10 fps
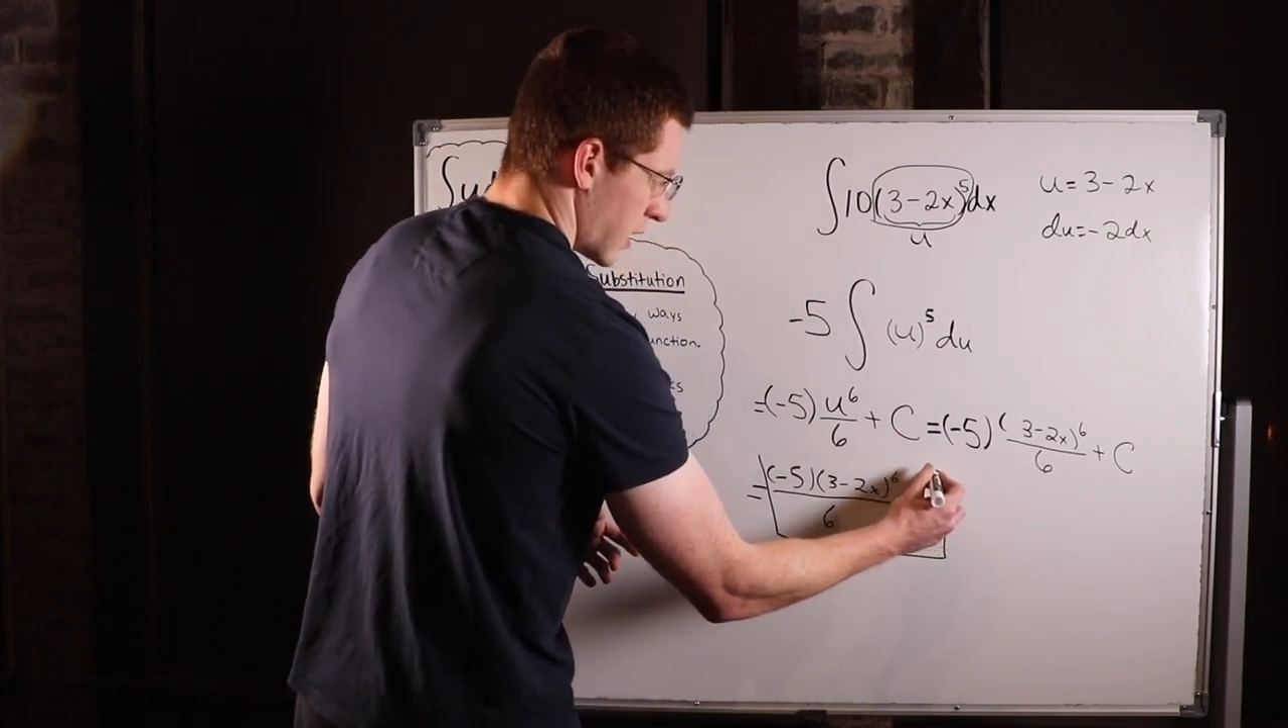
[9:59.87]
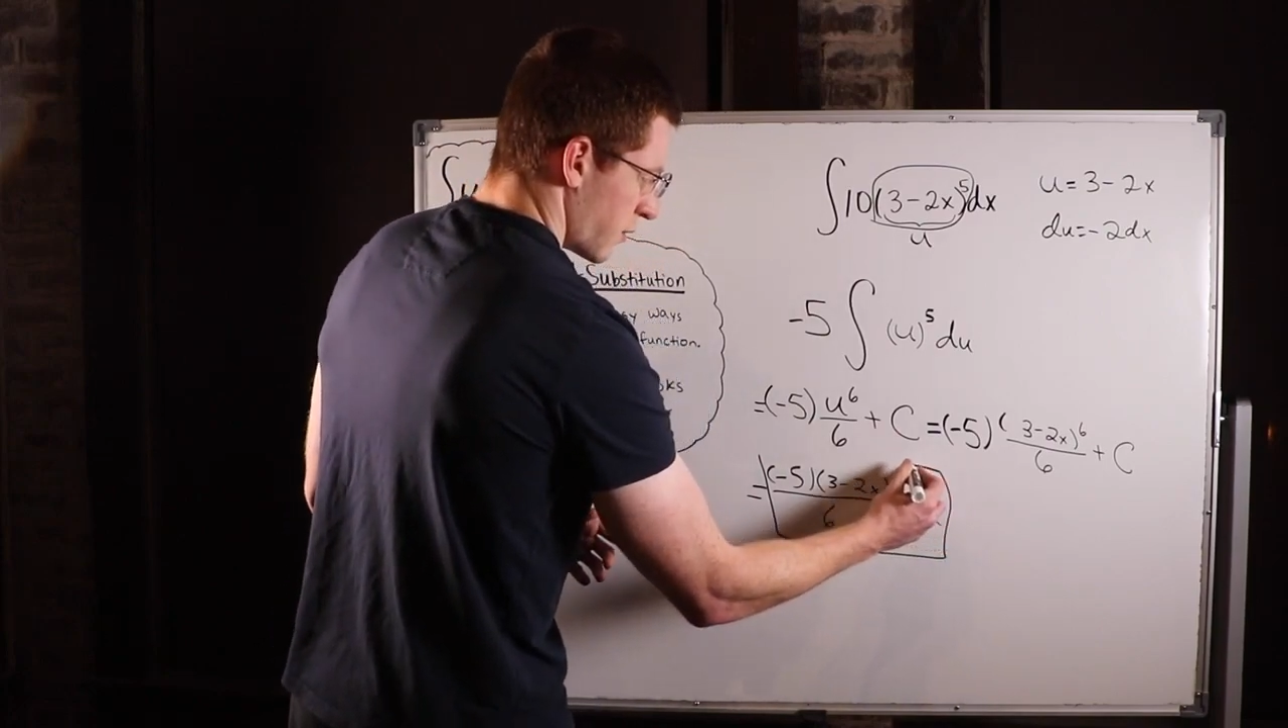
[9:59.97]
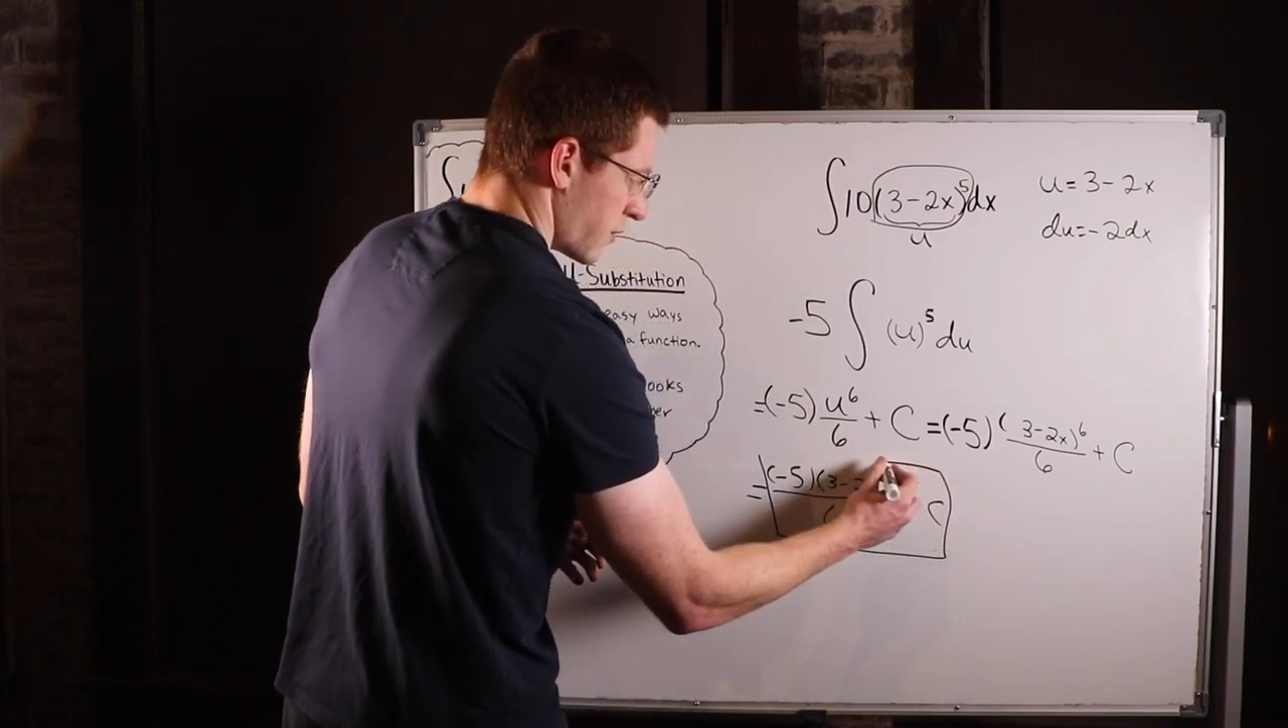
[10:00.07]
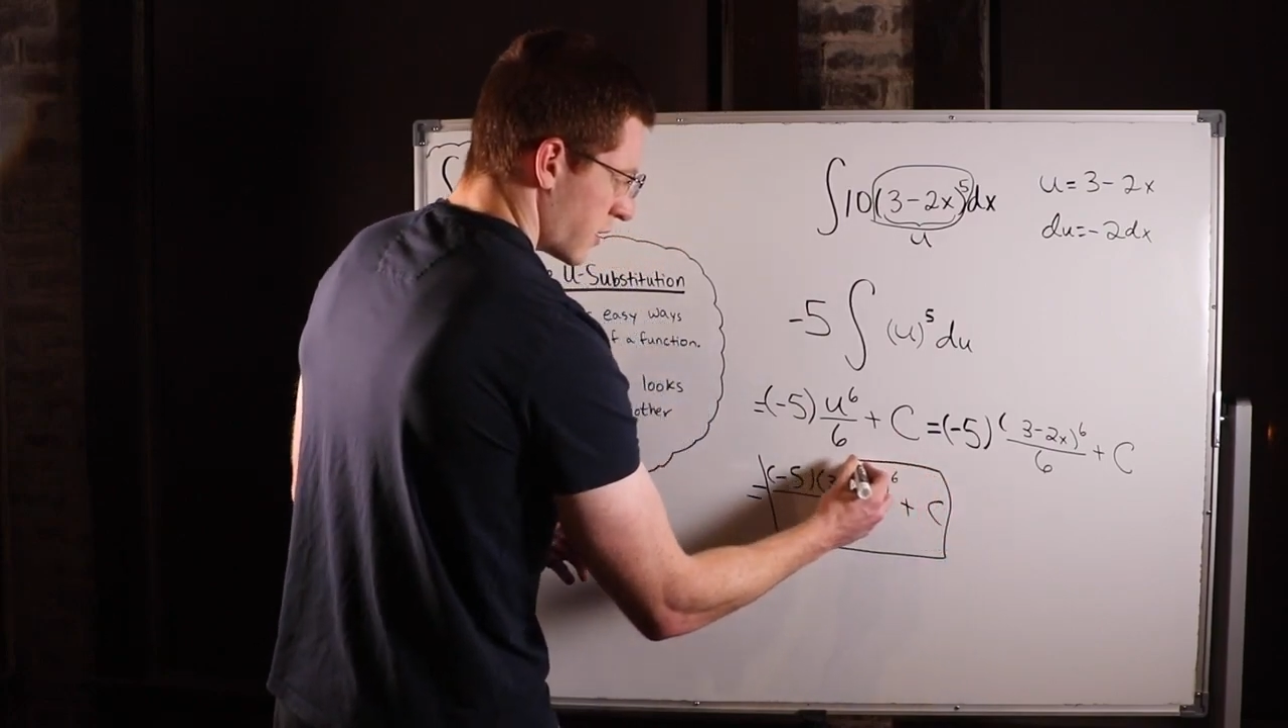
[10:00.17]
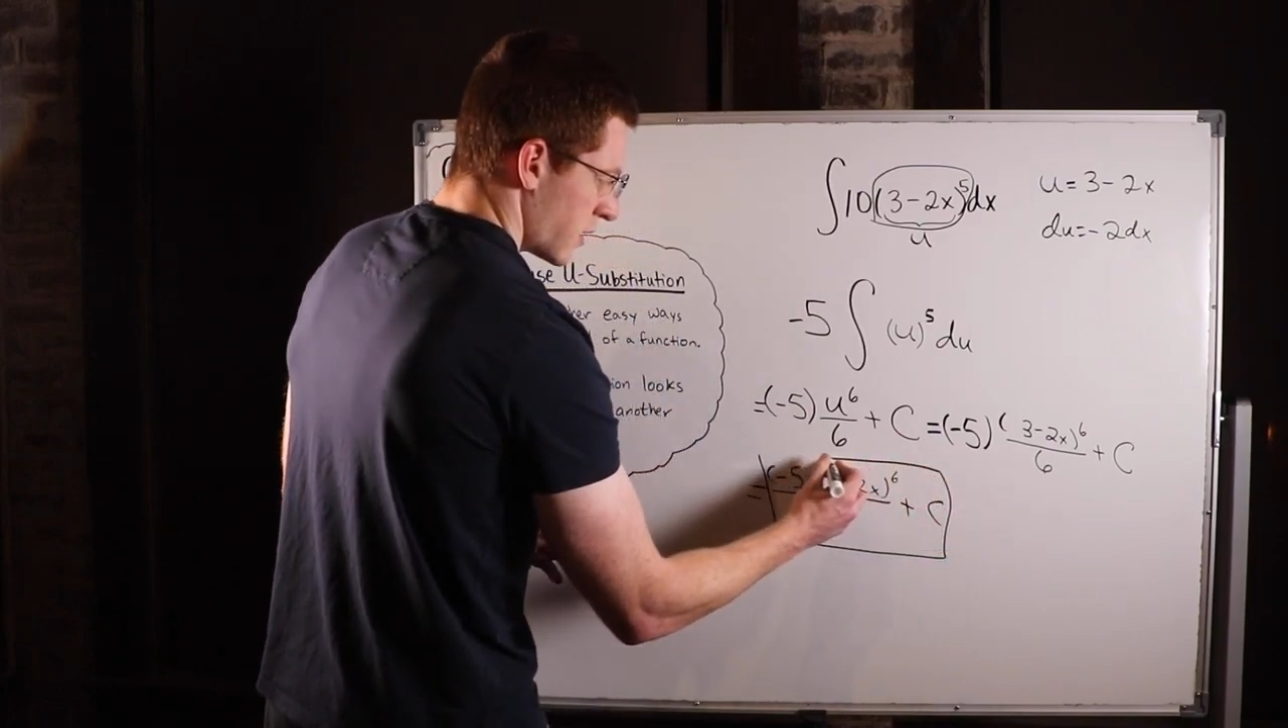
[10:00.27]

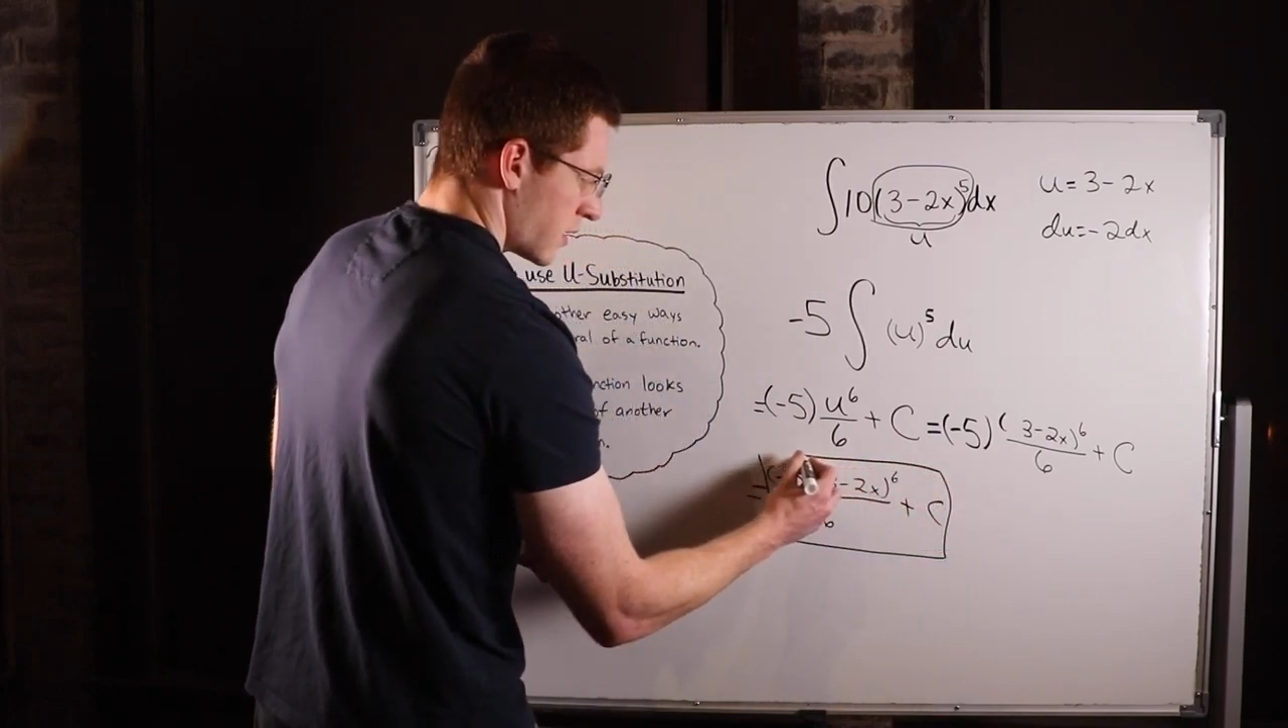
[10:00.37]
have